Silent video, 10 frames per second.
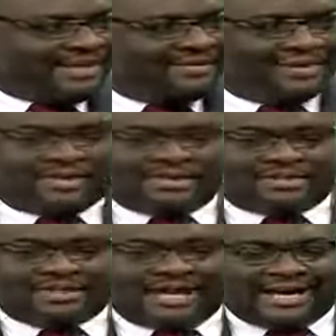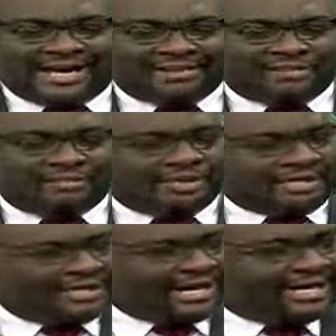because I had no
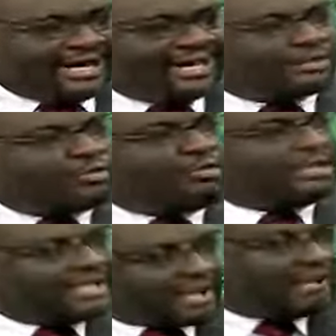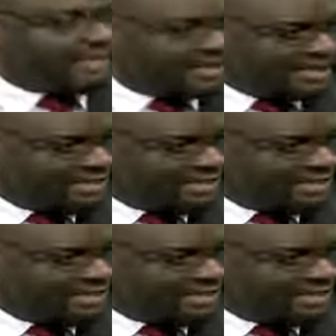money and I had no money coming